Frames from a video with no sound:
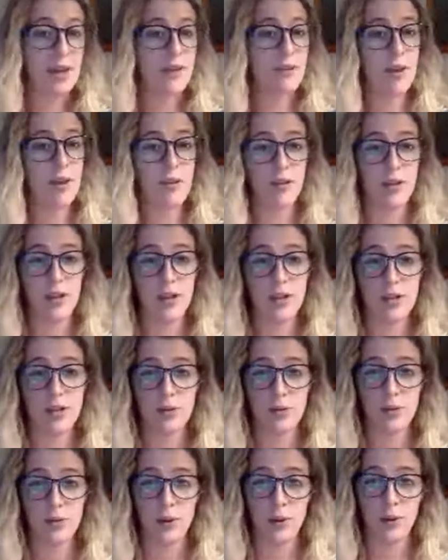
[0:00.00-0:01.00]
If you ever need
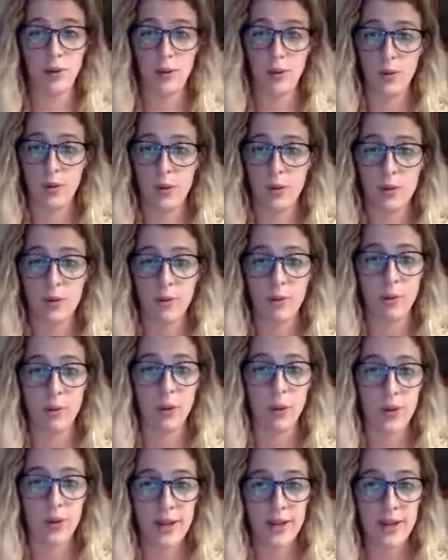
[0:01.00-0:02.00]
to recruit new
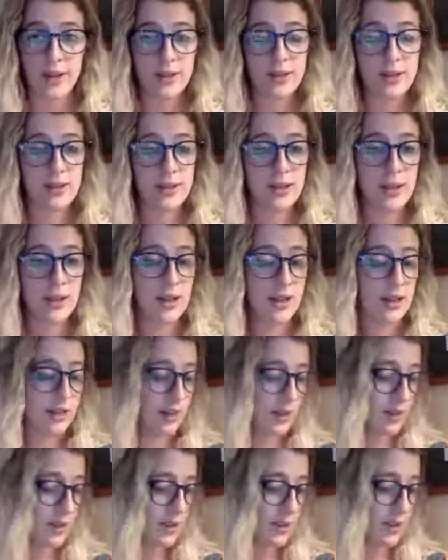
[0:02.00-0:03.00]
employees,
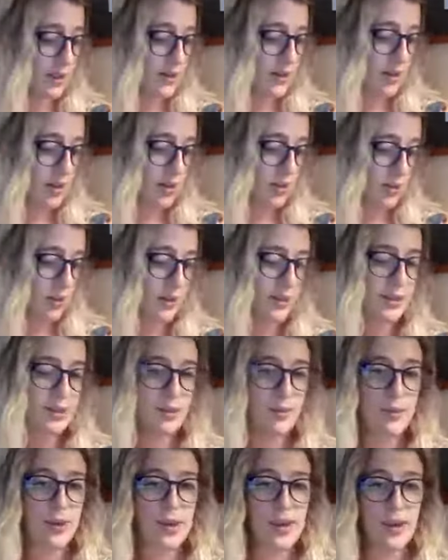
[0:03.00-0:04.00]
LinkedIn is a good place
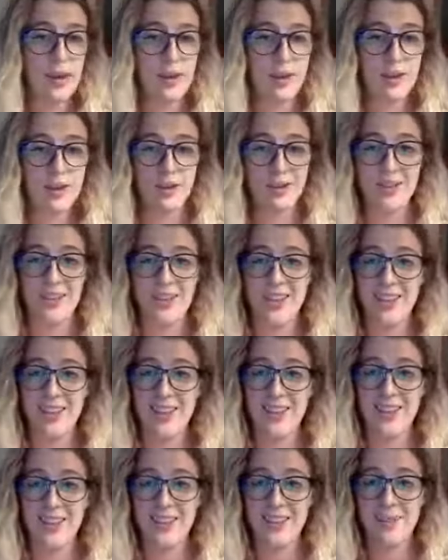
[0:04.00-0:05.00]
to be. You'll
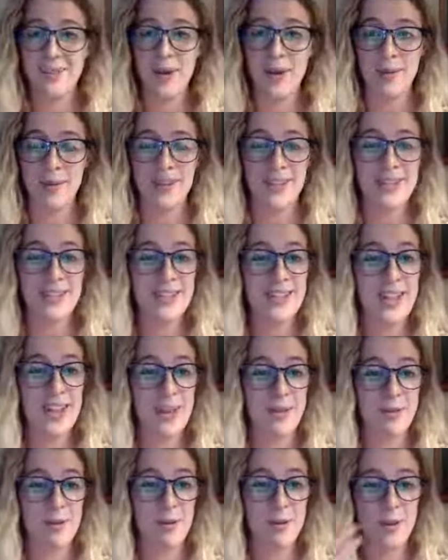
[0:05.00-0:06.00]
be able to
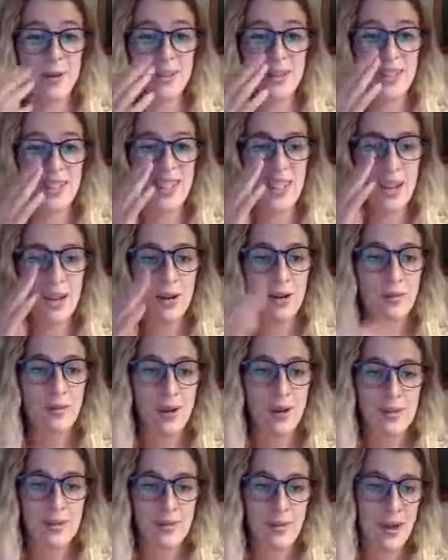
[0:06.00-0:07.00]
see everyone's
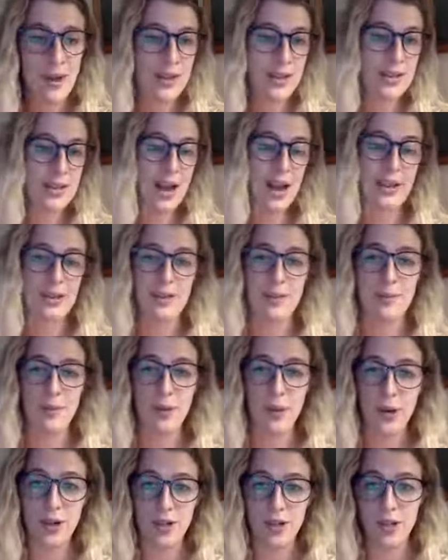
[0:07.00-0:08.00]
resumes, ask them
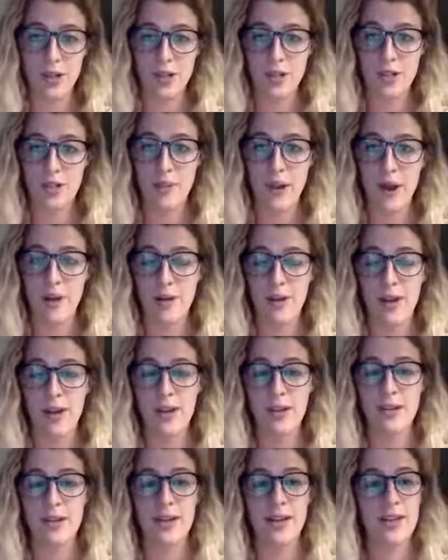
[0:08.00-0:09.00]
questions about
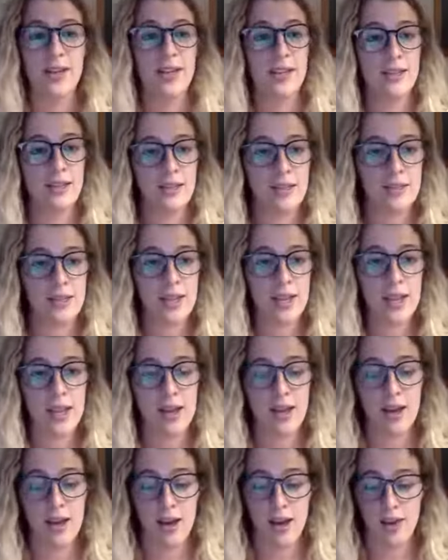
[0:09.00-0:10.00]
it,
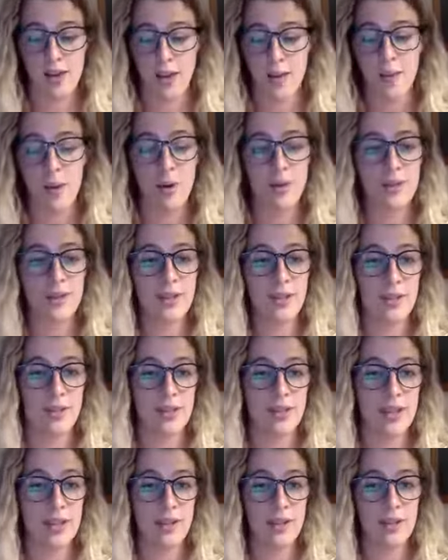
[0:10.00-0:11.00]
see they post their
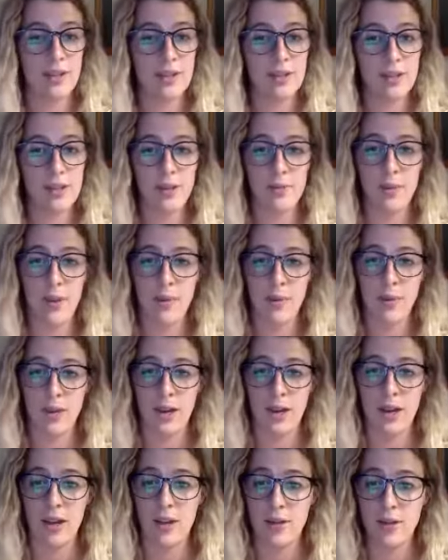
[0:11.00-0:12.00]
skills, and then people
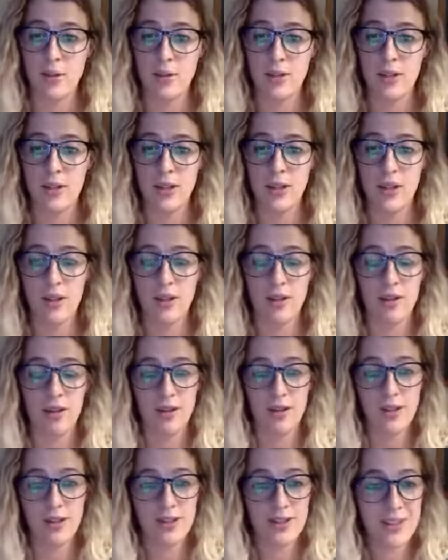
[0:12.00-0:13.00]
can endorse each other
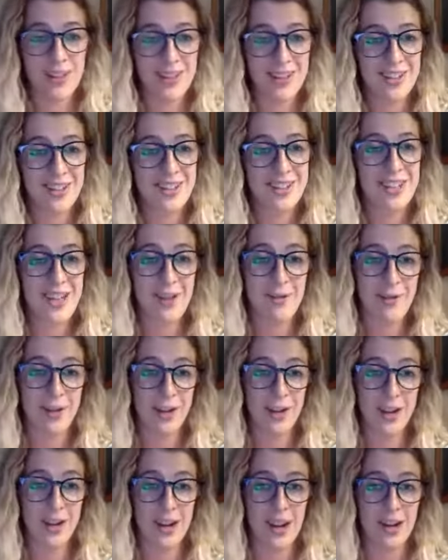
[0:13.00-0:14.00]
on their skills, say if
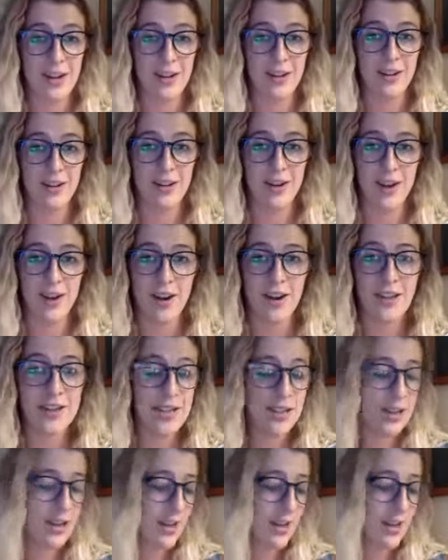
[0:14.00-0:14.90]
they're good at it or not.